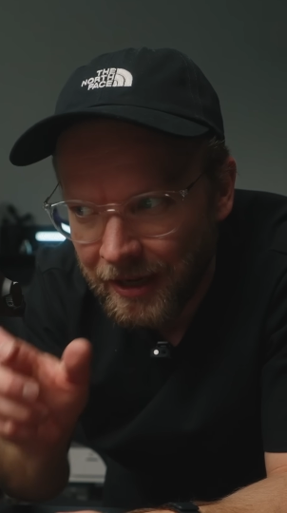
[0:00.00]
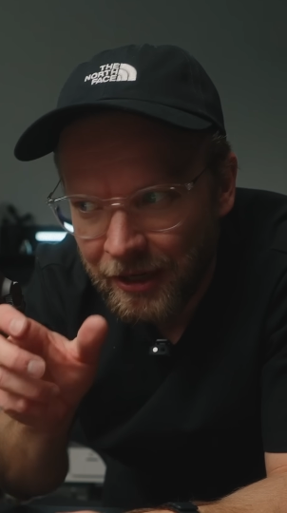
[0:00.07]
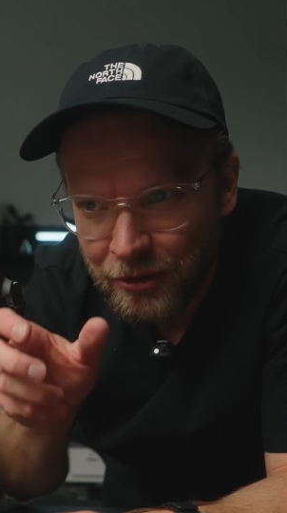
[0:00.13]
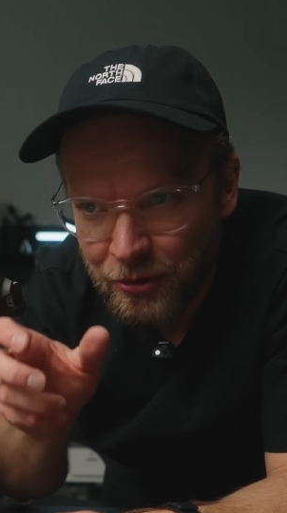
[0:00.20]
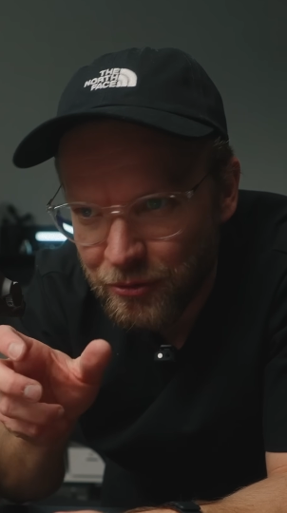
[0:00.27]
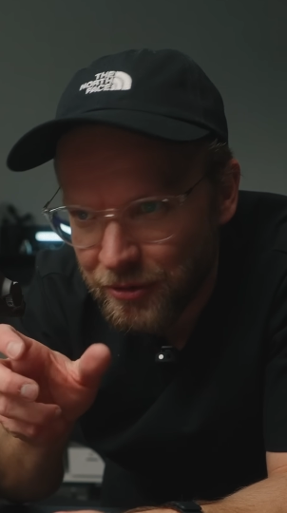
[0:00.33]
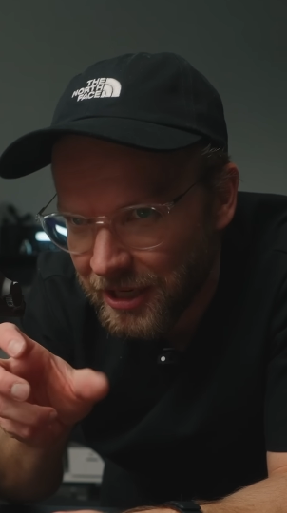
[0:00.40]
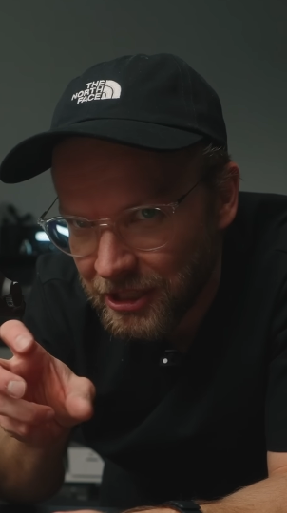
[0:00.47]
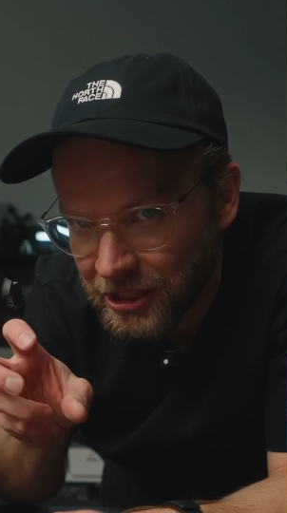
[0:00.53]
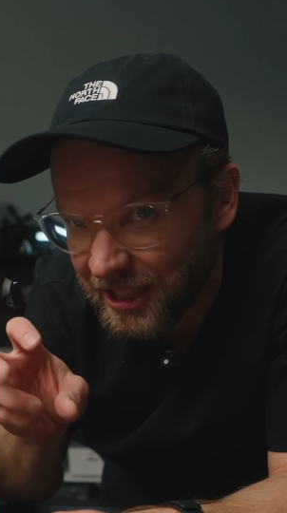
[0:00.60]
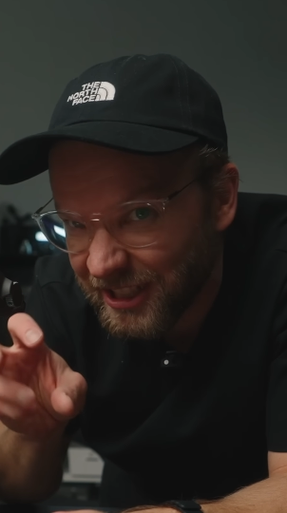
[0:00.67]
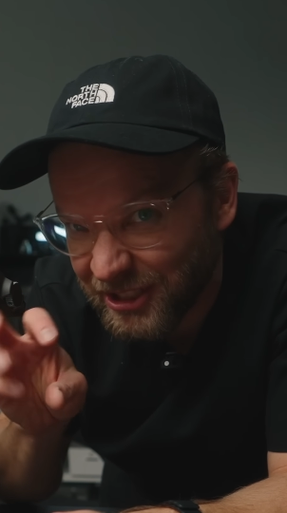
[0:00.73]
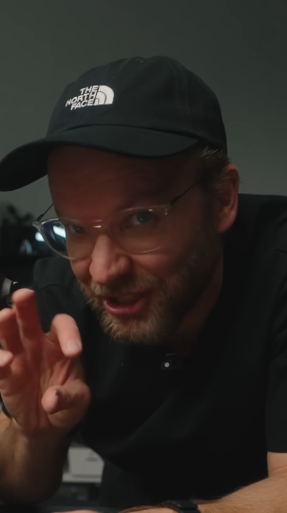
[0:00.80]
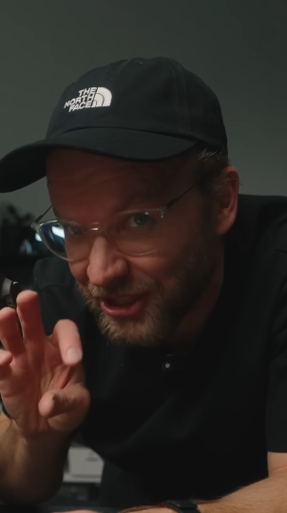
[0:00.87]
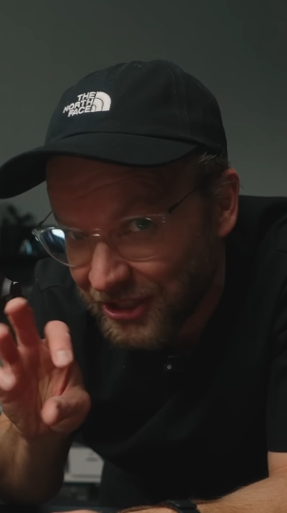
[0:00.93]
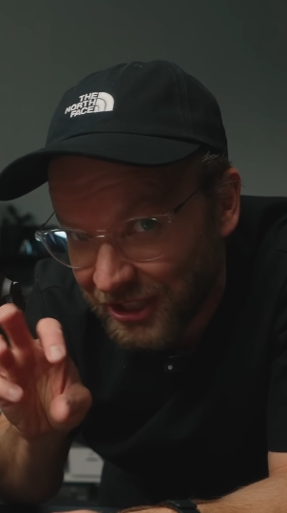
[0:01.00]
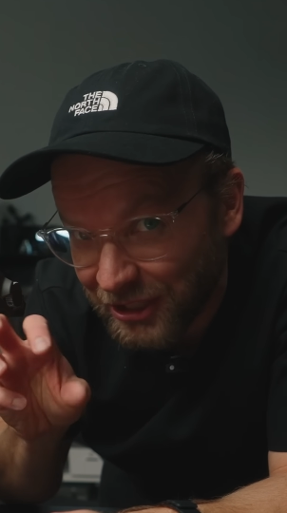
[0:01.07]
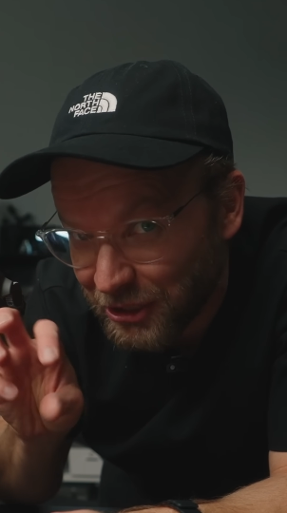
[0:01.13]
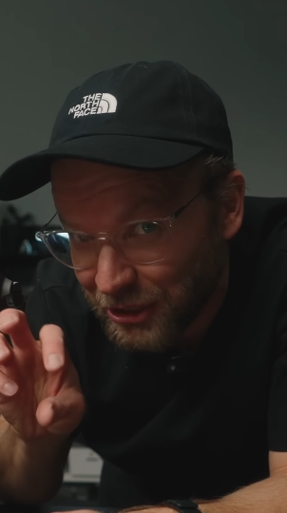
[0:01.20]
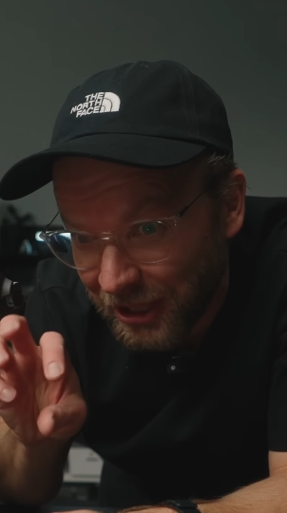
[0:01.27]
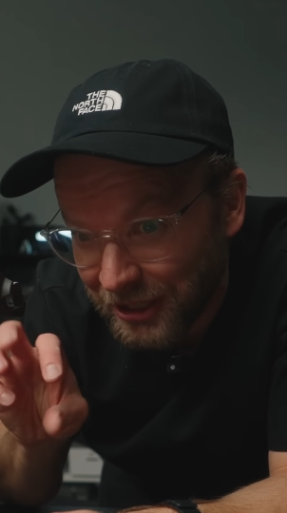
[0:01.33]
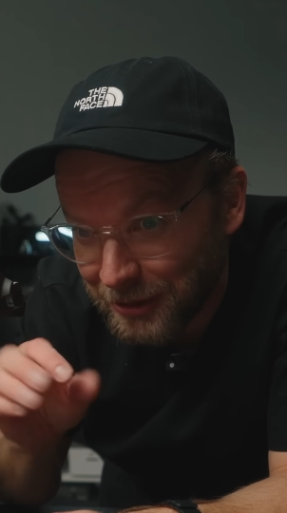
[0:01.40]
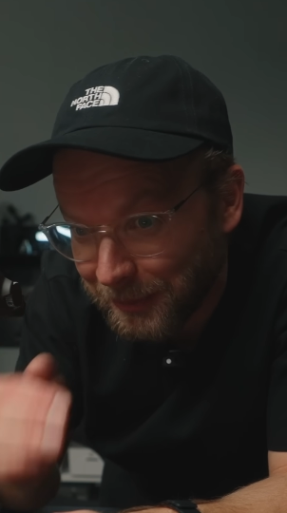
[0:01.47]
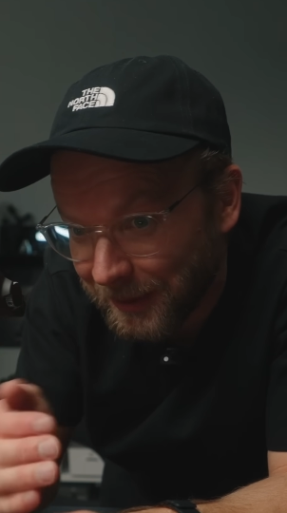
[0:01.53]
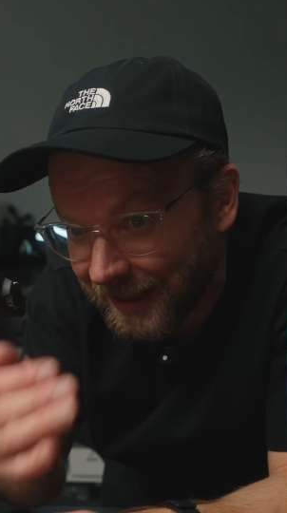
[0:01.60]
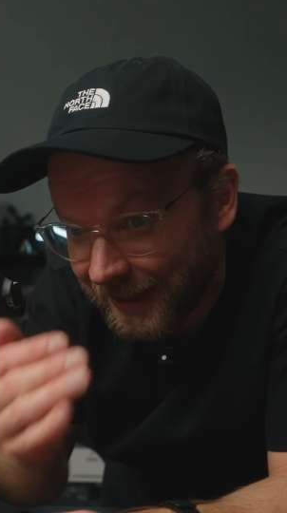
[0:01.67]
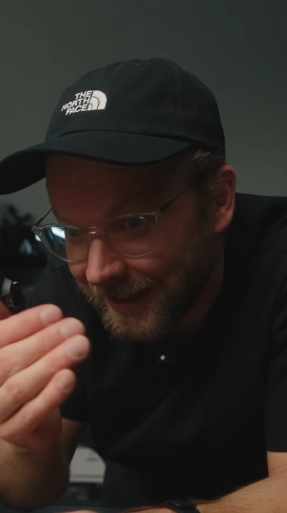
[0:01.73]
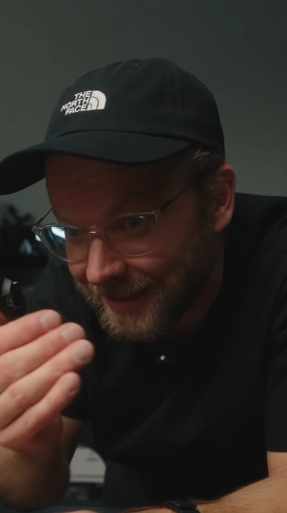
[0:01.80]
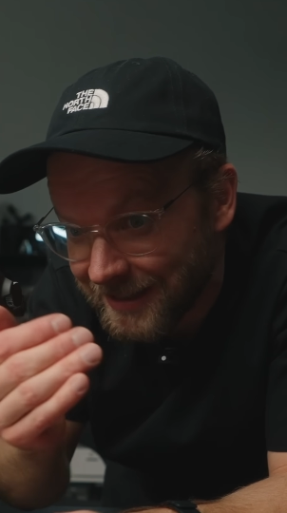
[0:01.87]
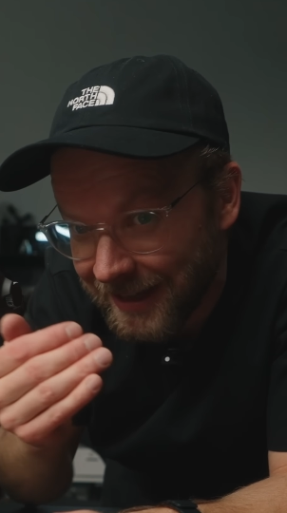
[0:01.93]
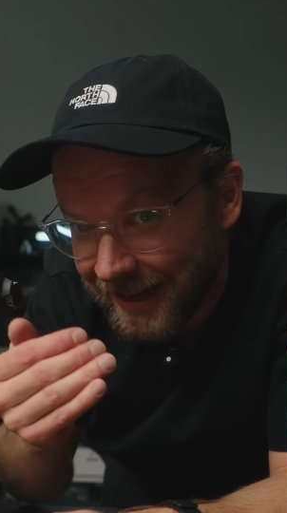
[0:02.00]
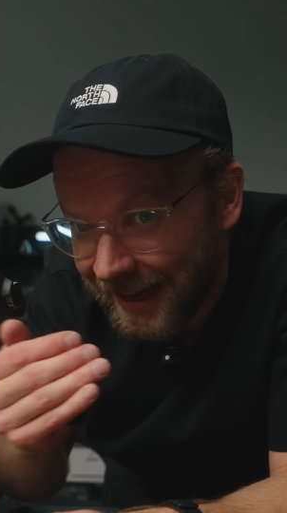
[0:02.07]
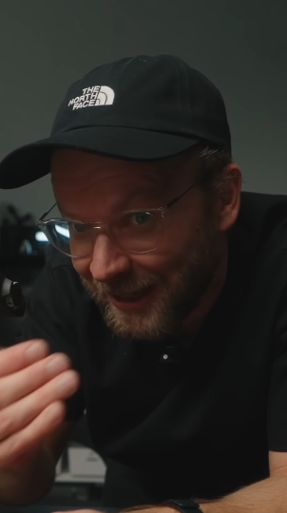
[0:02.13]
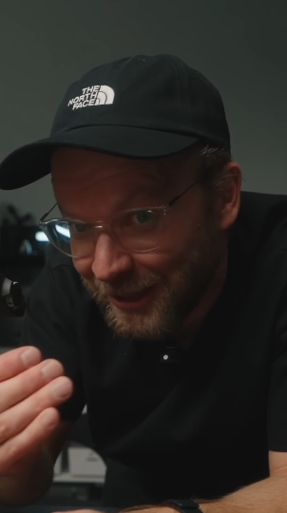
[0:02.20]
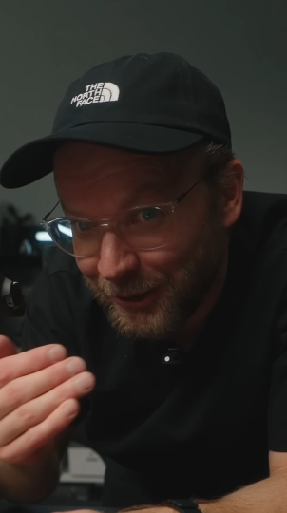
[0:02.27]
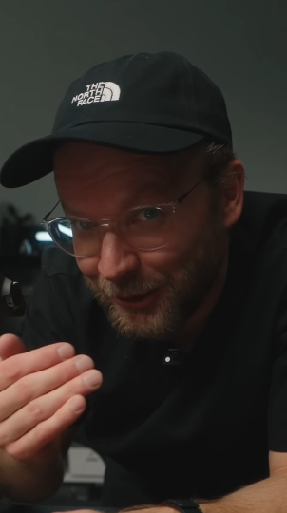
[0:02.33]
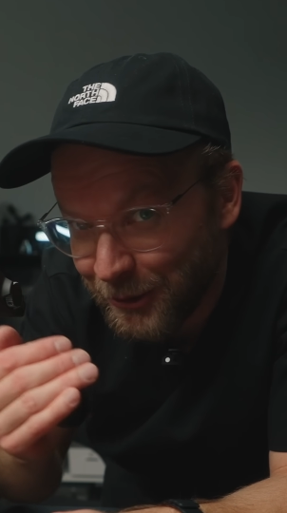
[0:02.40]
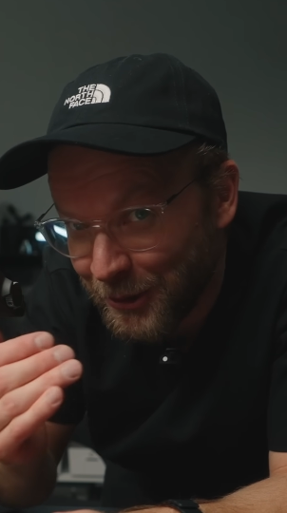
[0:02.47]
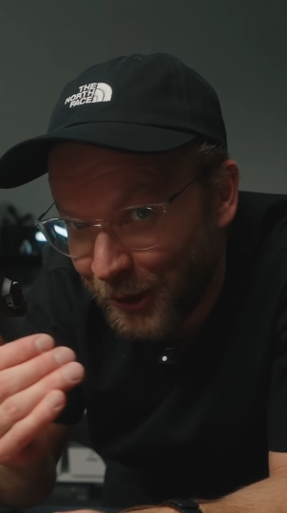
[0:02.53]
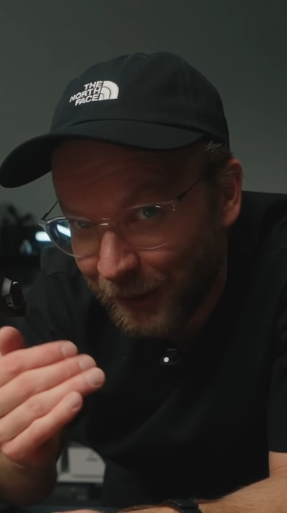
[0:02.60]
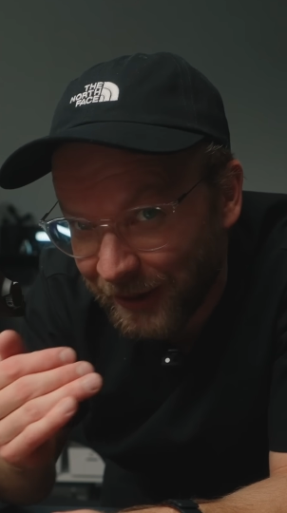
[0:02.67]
you can just adjust because you know